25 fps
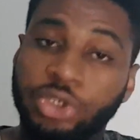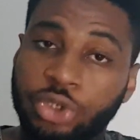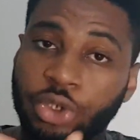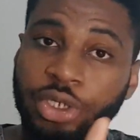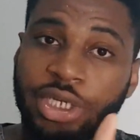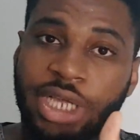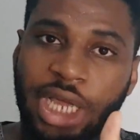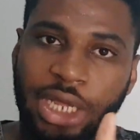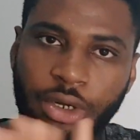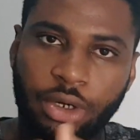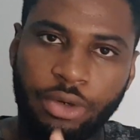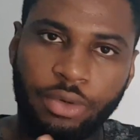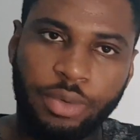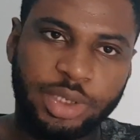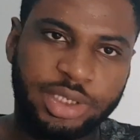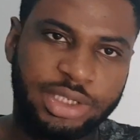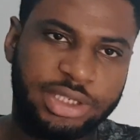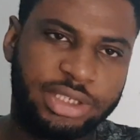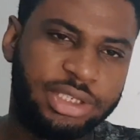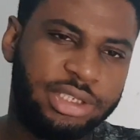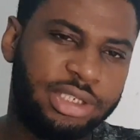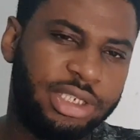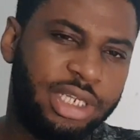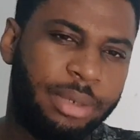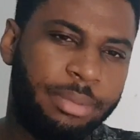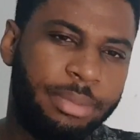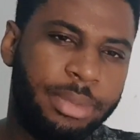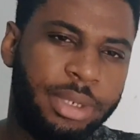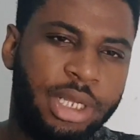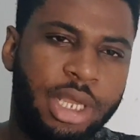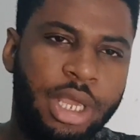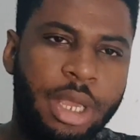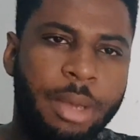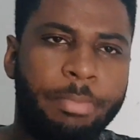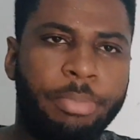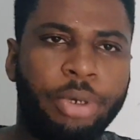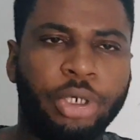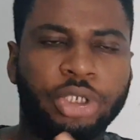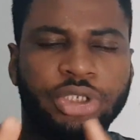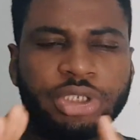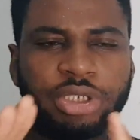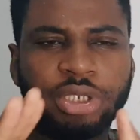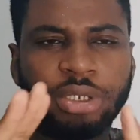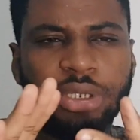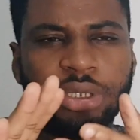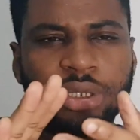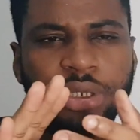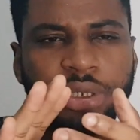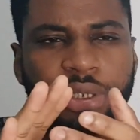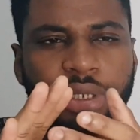So you can always see them. But
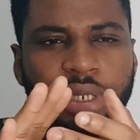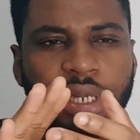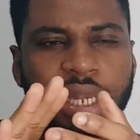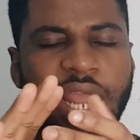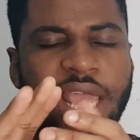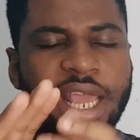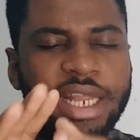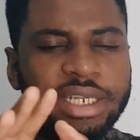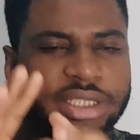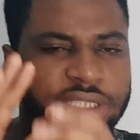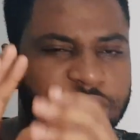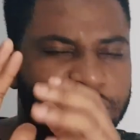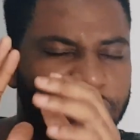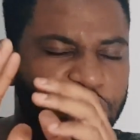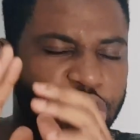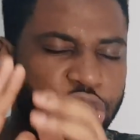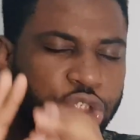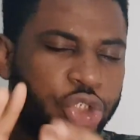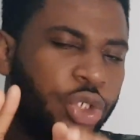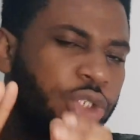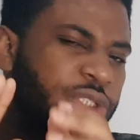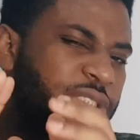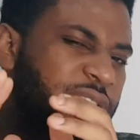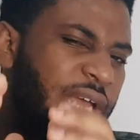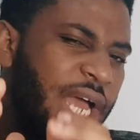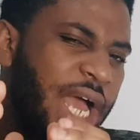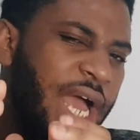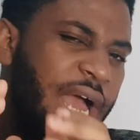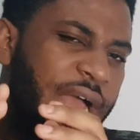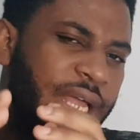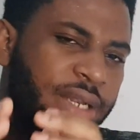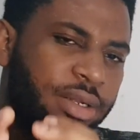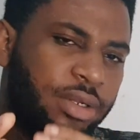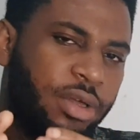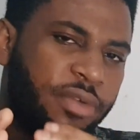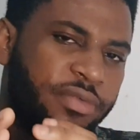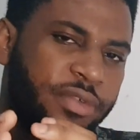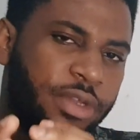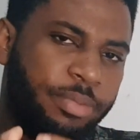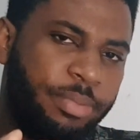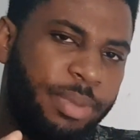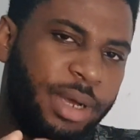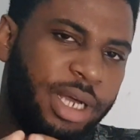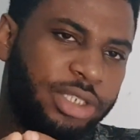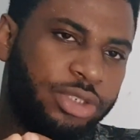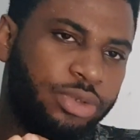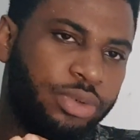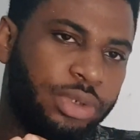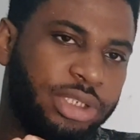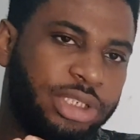Learn the shorthand of the
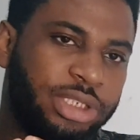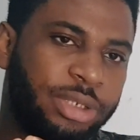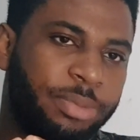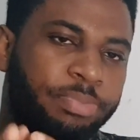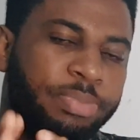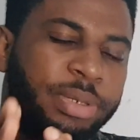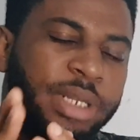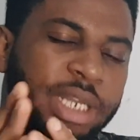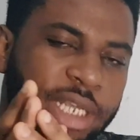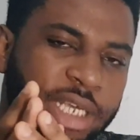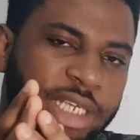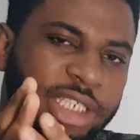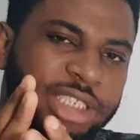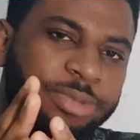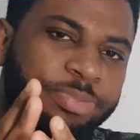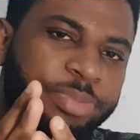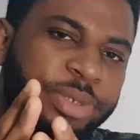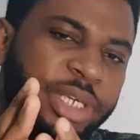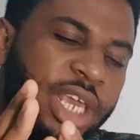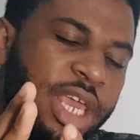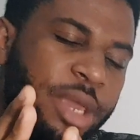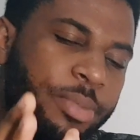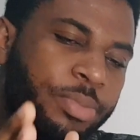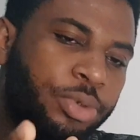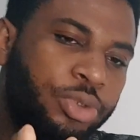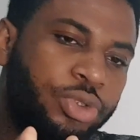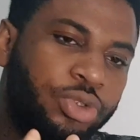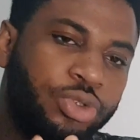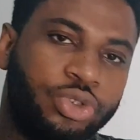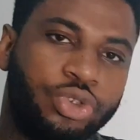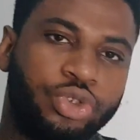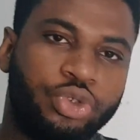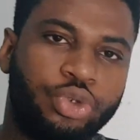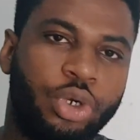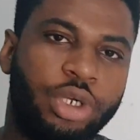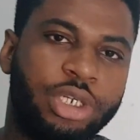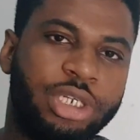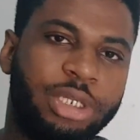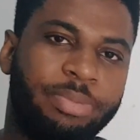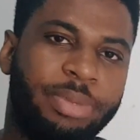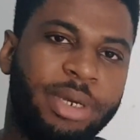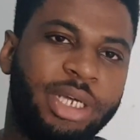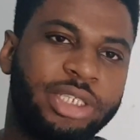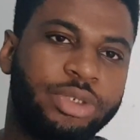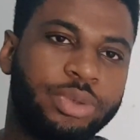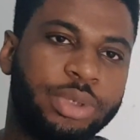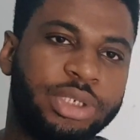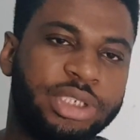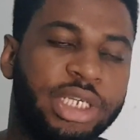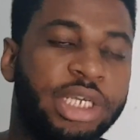pathways. Please be able to draw the
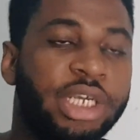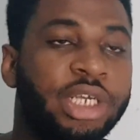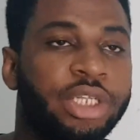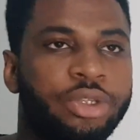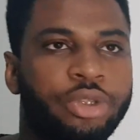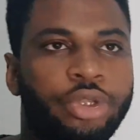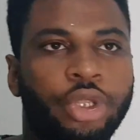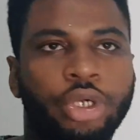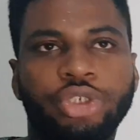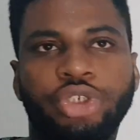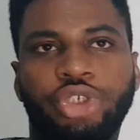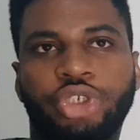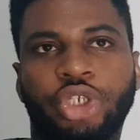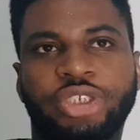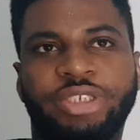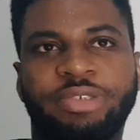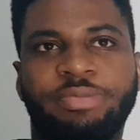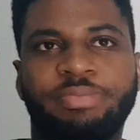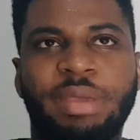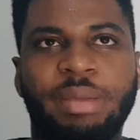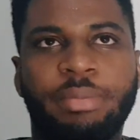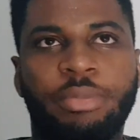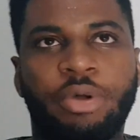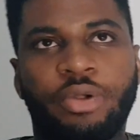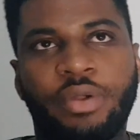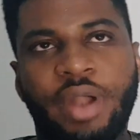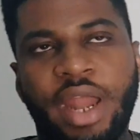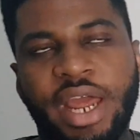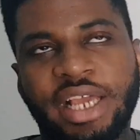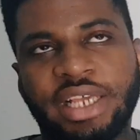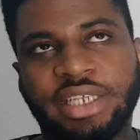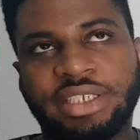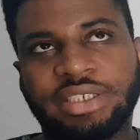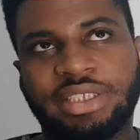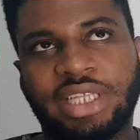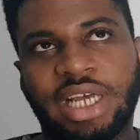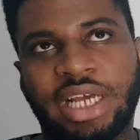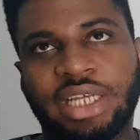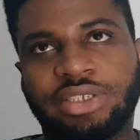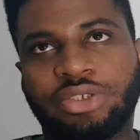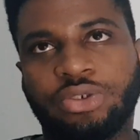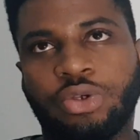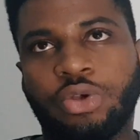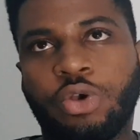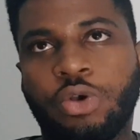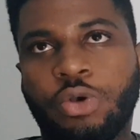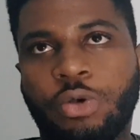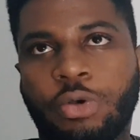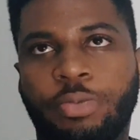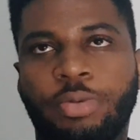pathways. Don't just memorize that,
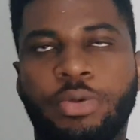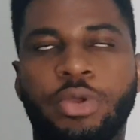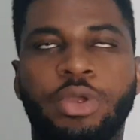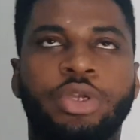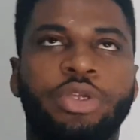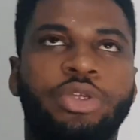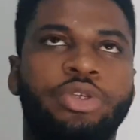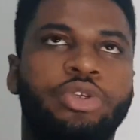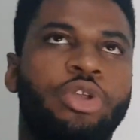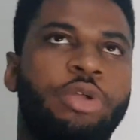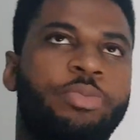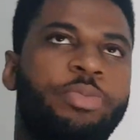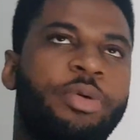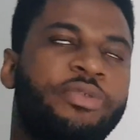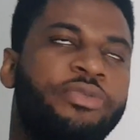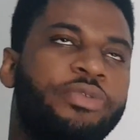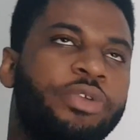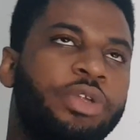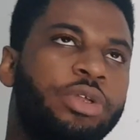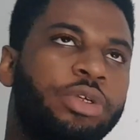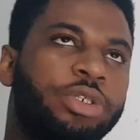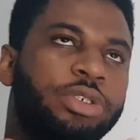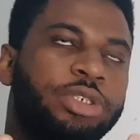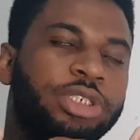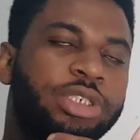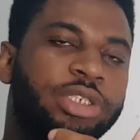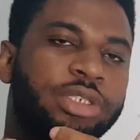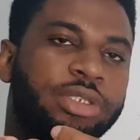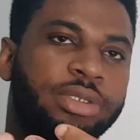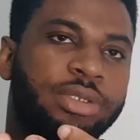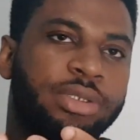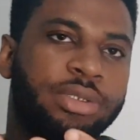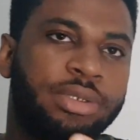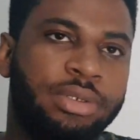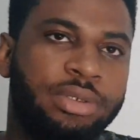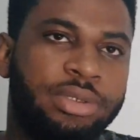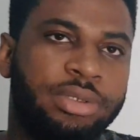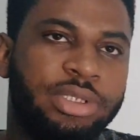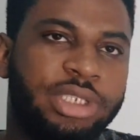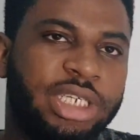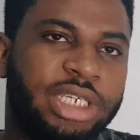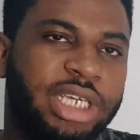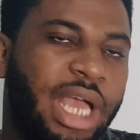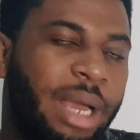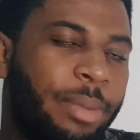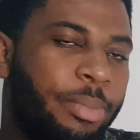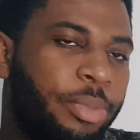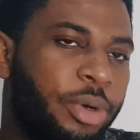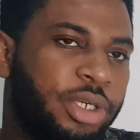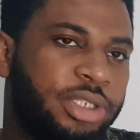oh, uroporphyrinogen
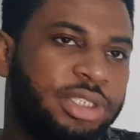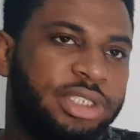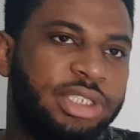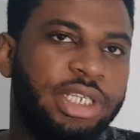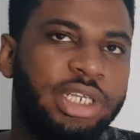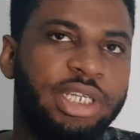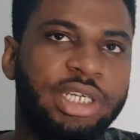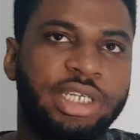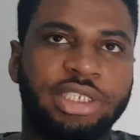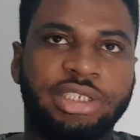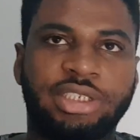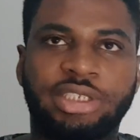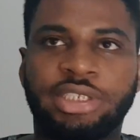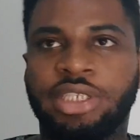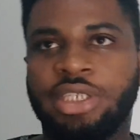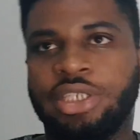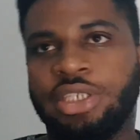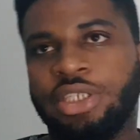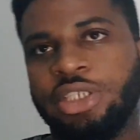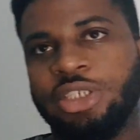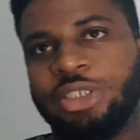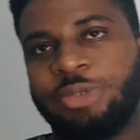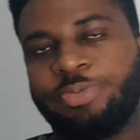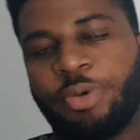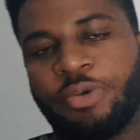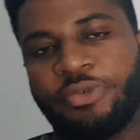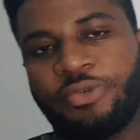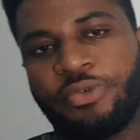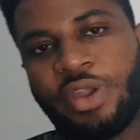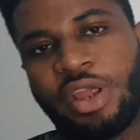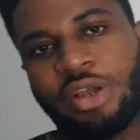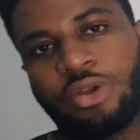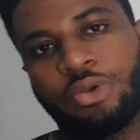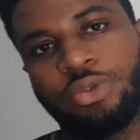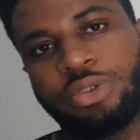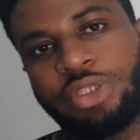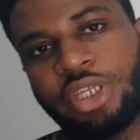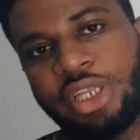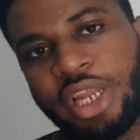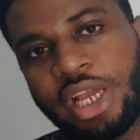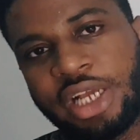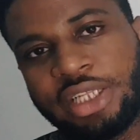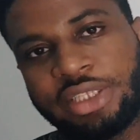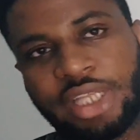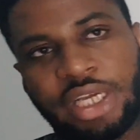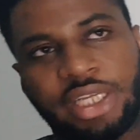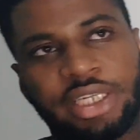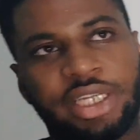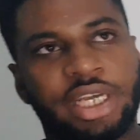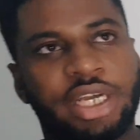decarboxylase is porphyria
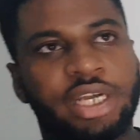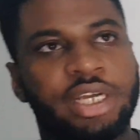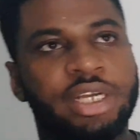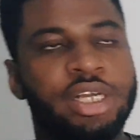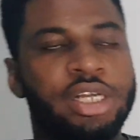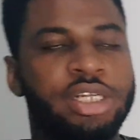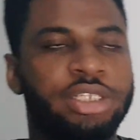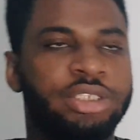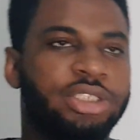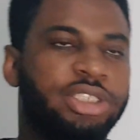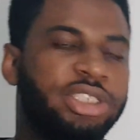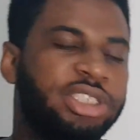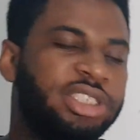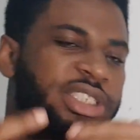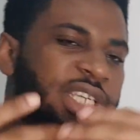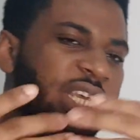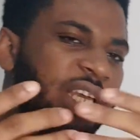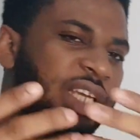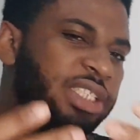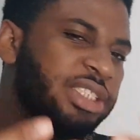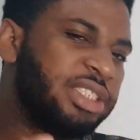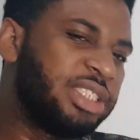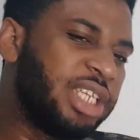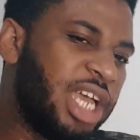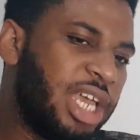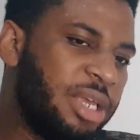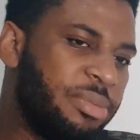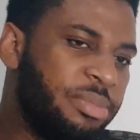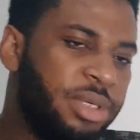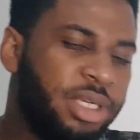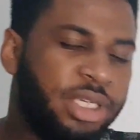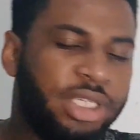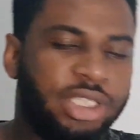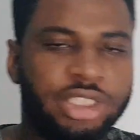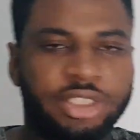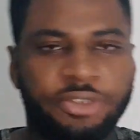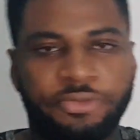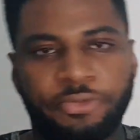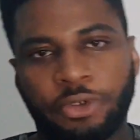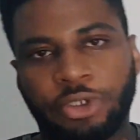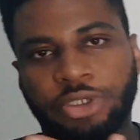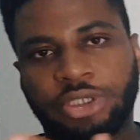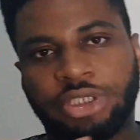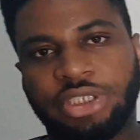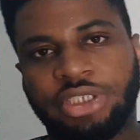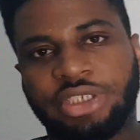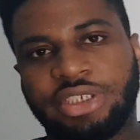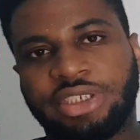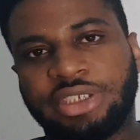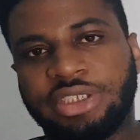tarda. This enzyme is for
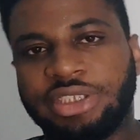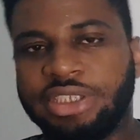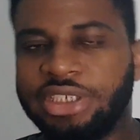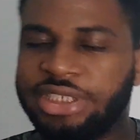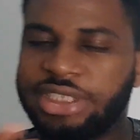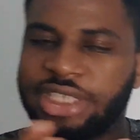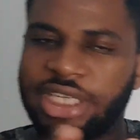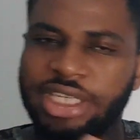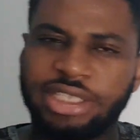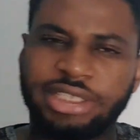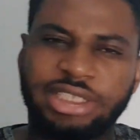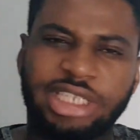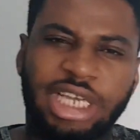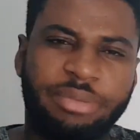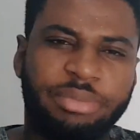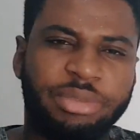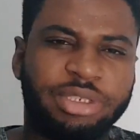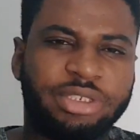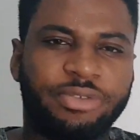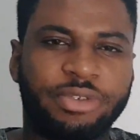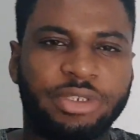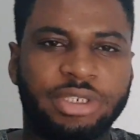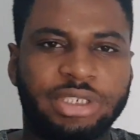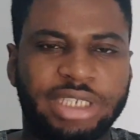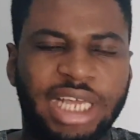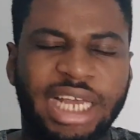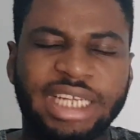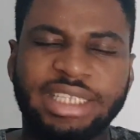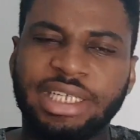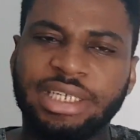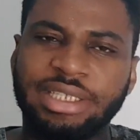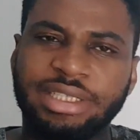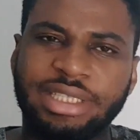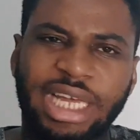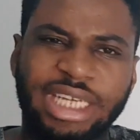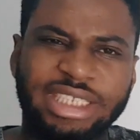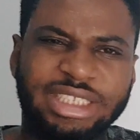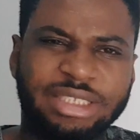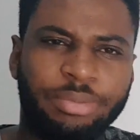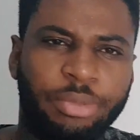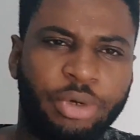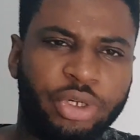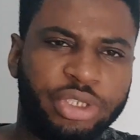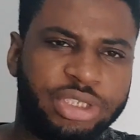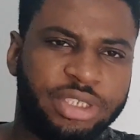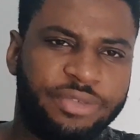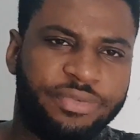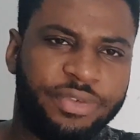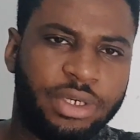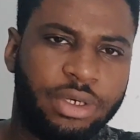this. This enzyme is for this. I think that's
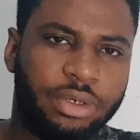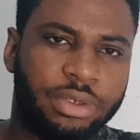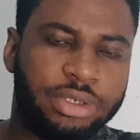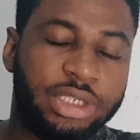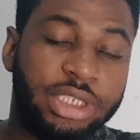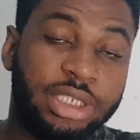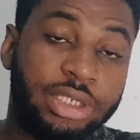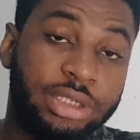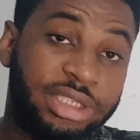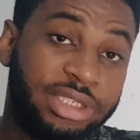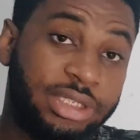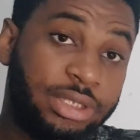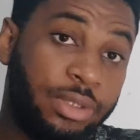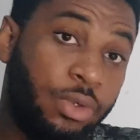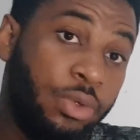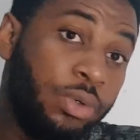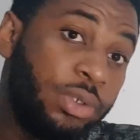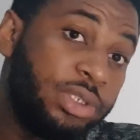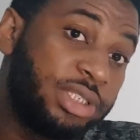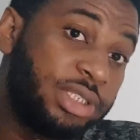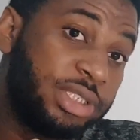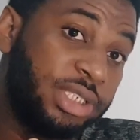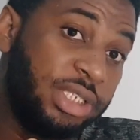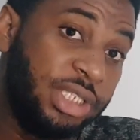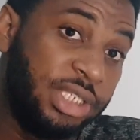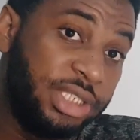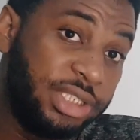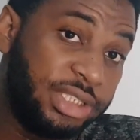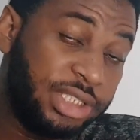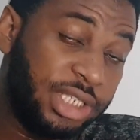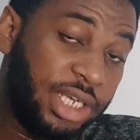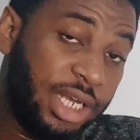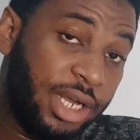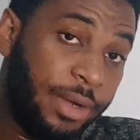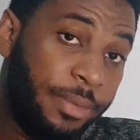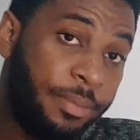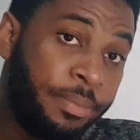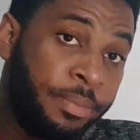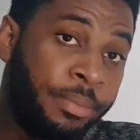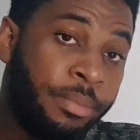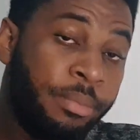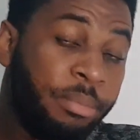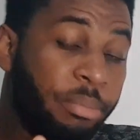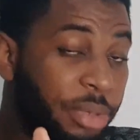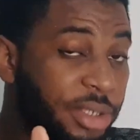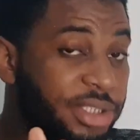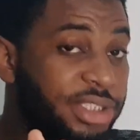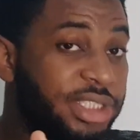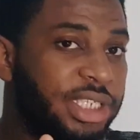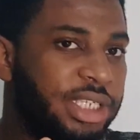more difficult. It looks easier,
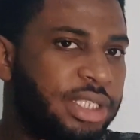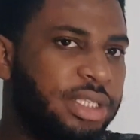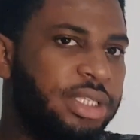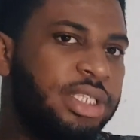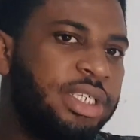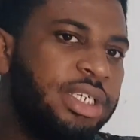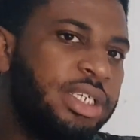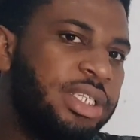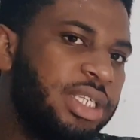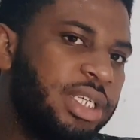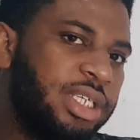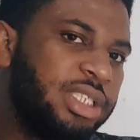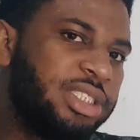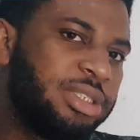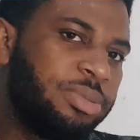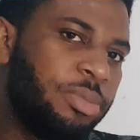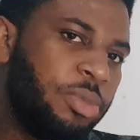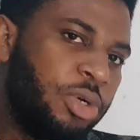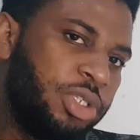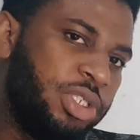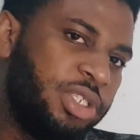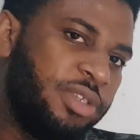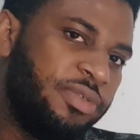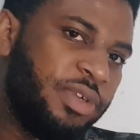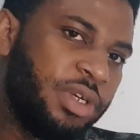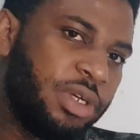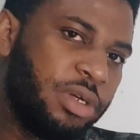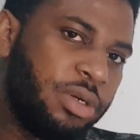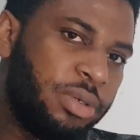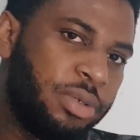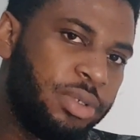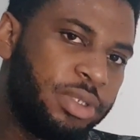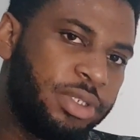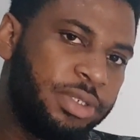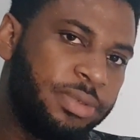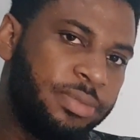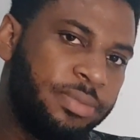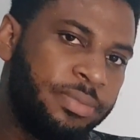but indeed it's more difficult.